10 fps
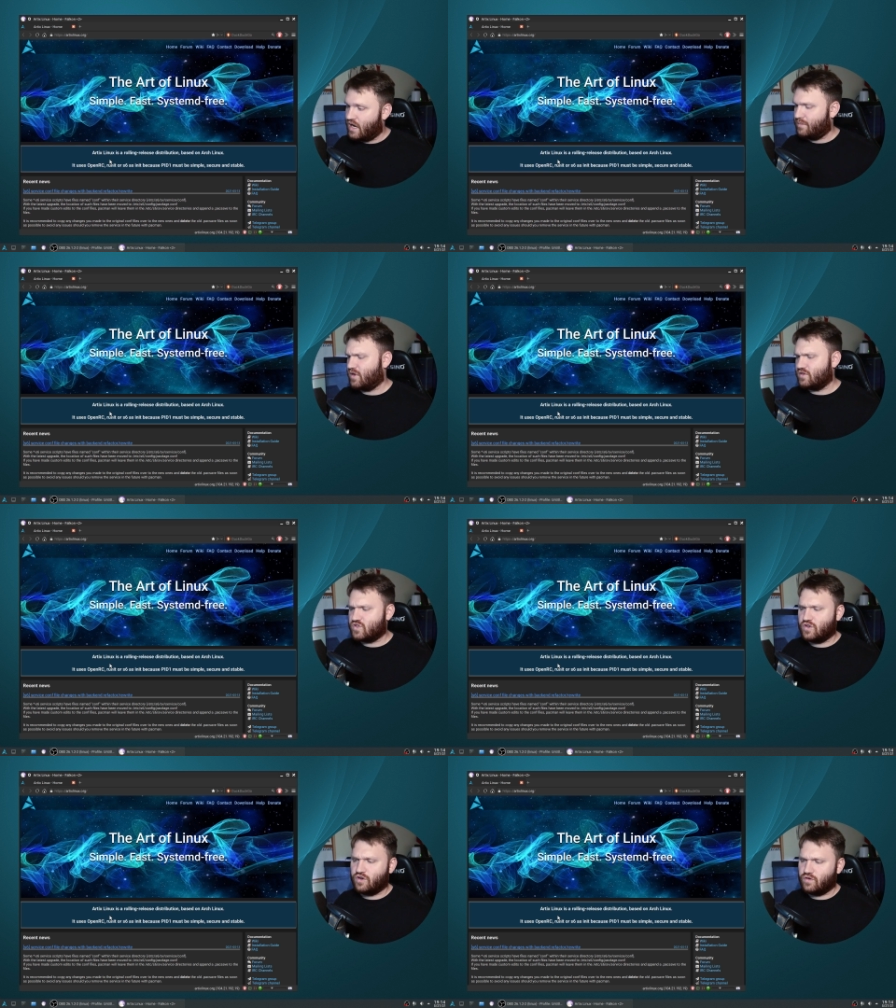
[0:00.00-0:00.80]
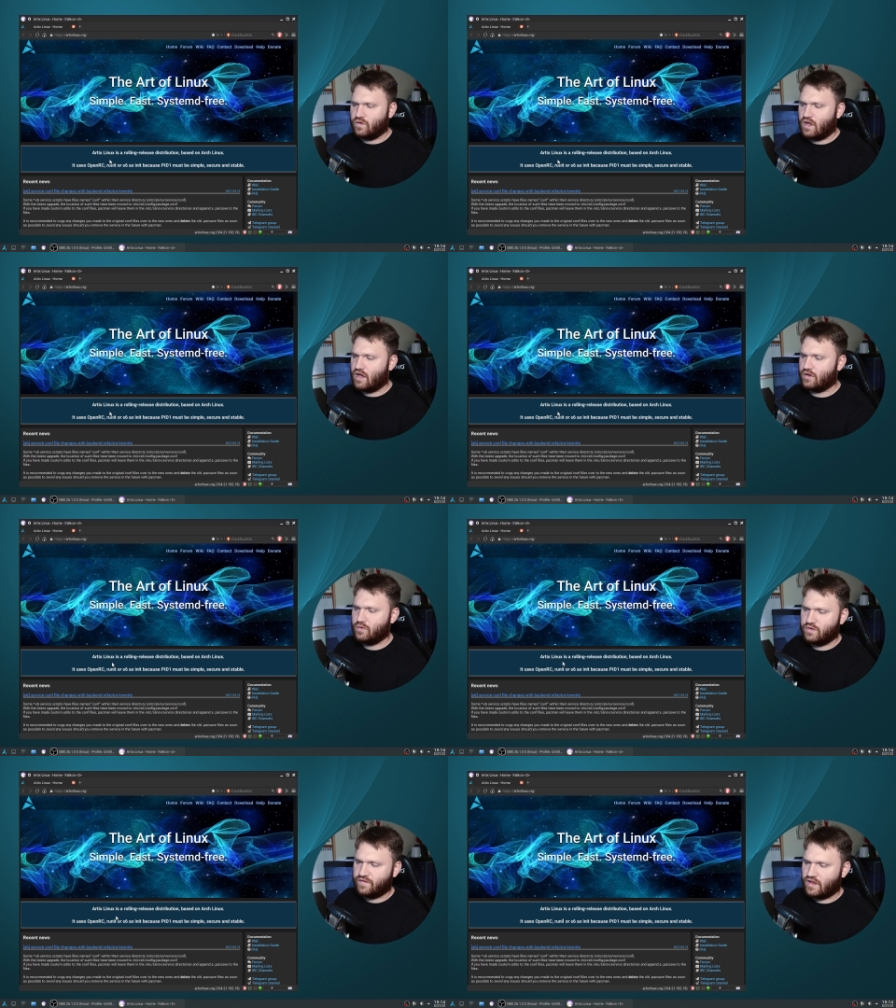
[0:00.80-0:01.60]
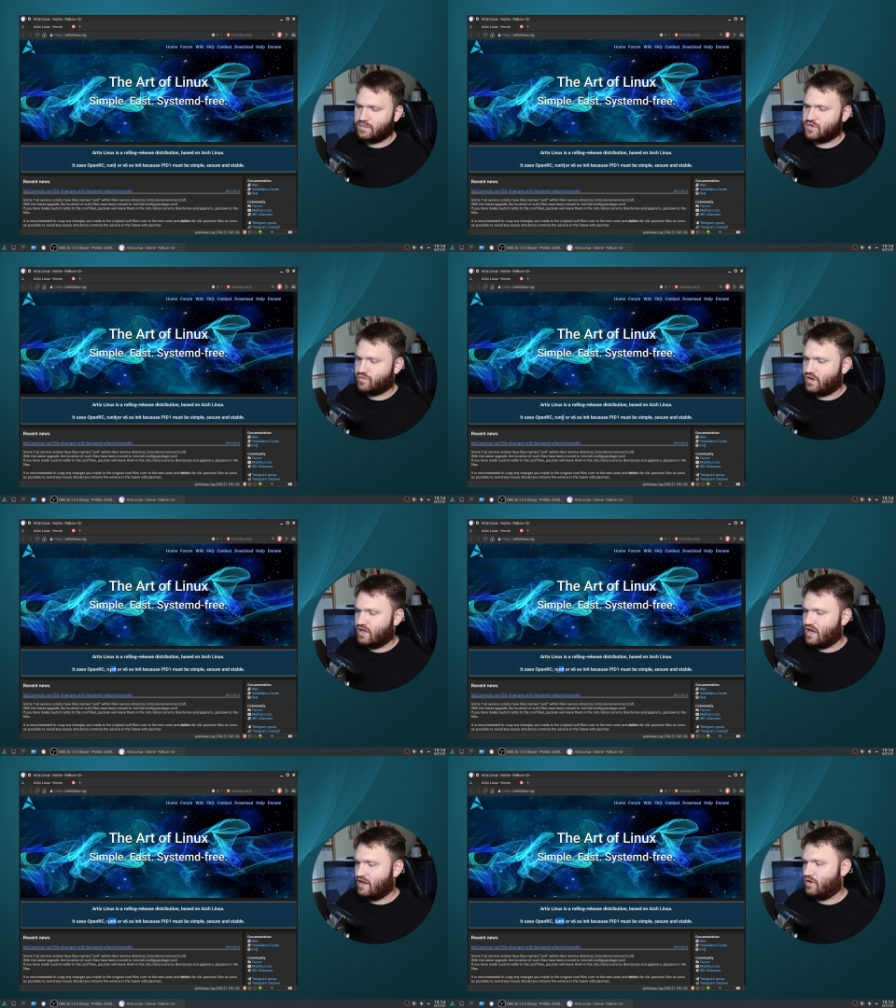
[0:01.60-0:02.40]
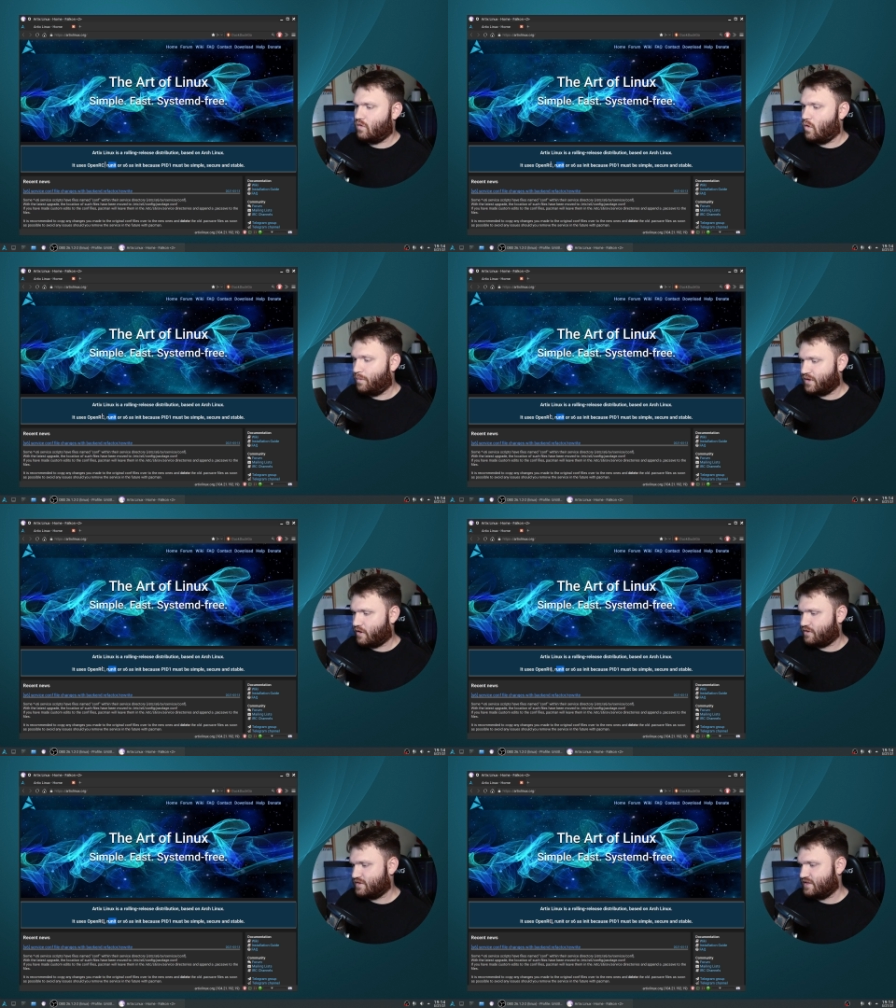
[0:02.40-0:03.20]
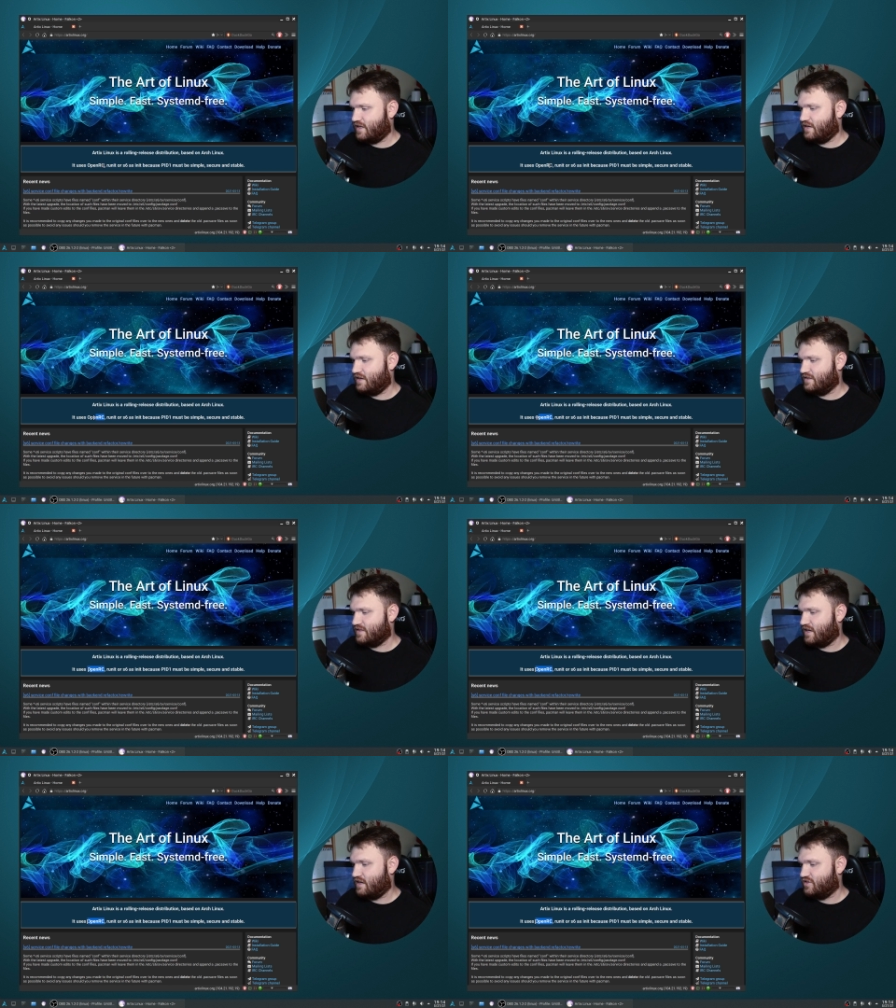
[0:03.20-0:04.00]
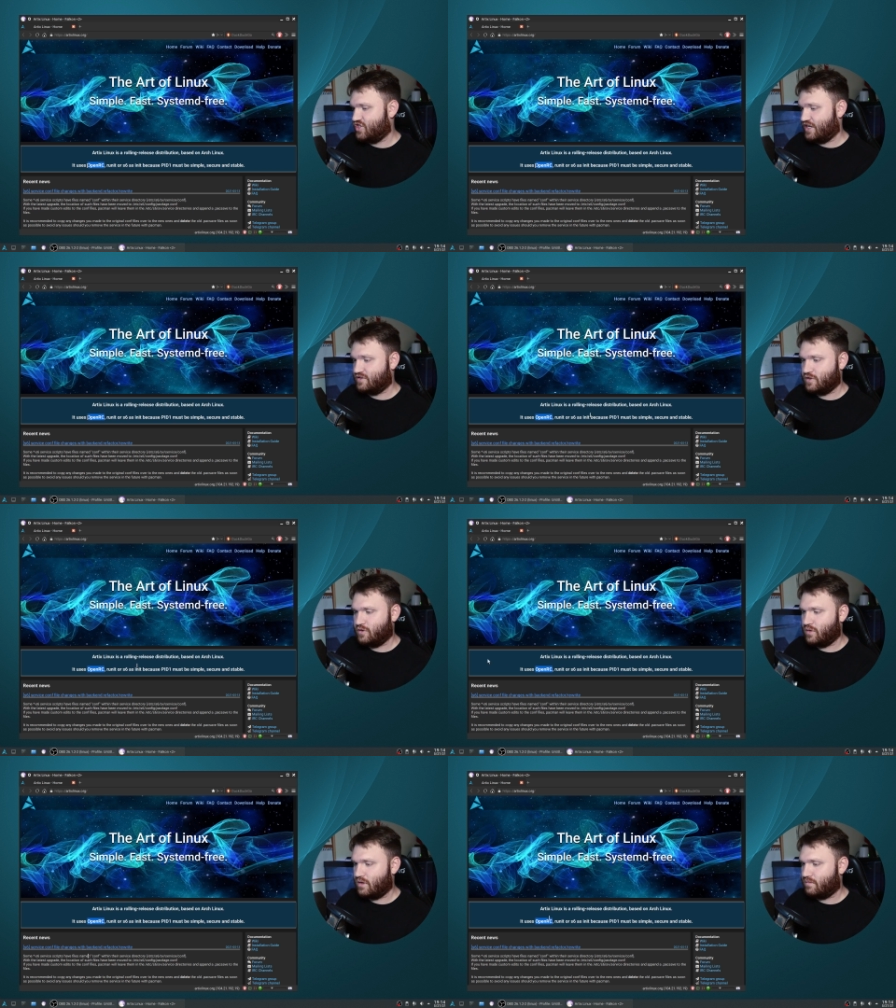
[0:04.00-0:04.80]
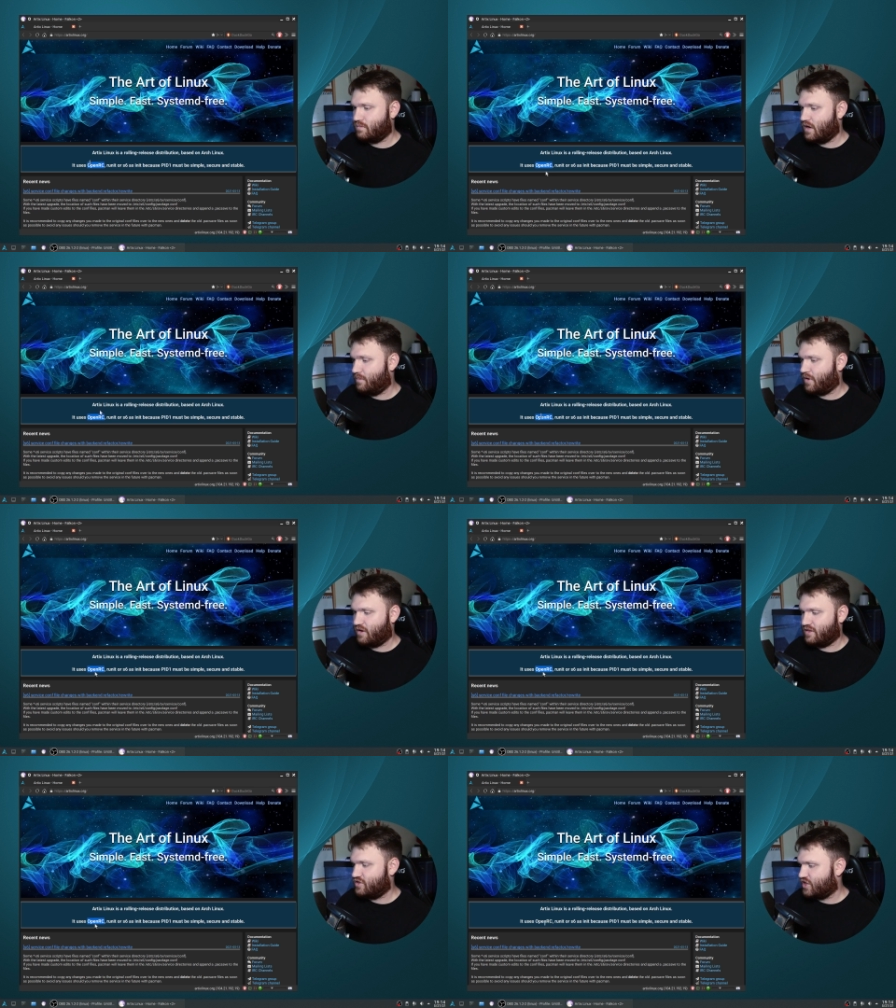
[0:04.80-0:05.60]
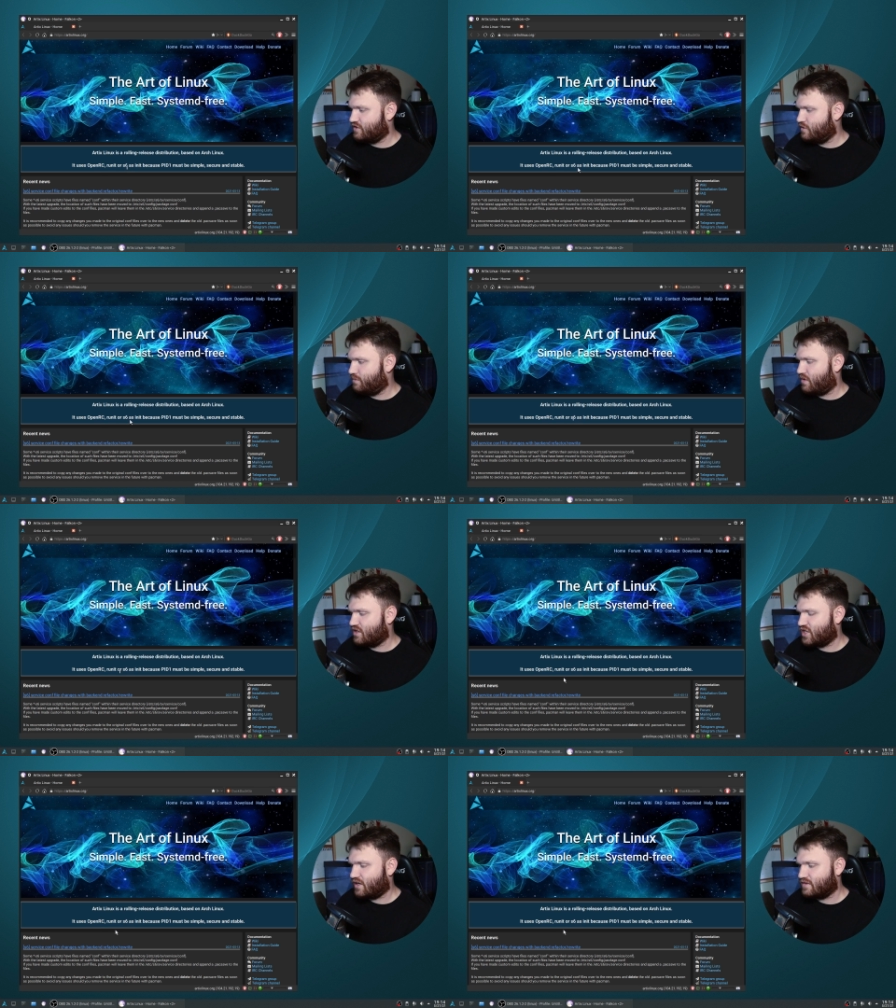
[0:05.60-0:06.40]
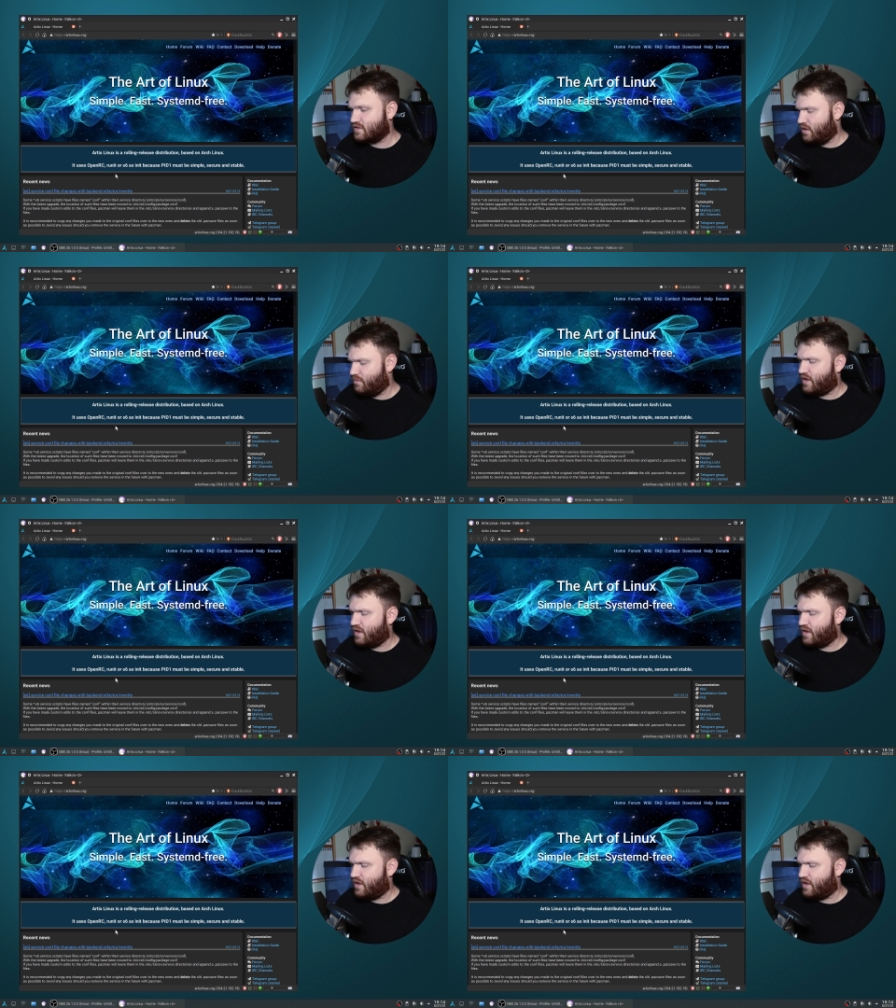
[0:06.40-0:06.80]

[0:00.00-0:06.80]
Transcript: I'm not sure uh, who develops Runit. I know OpenRC is a Gentoo, uh, part of the Gentoo project.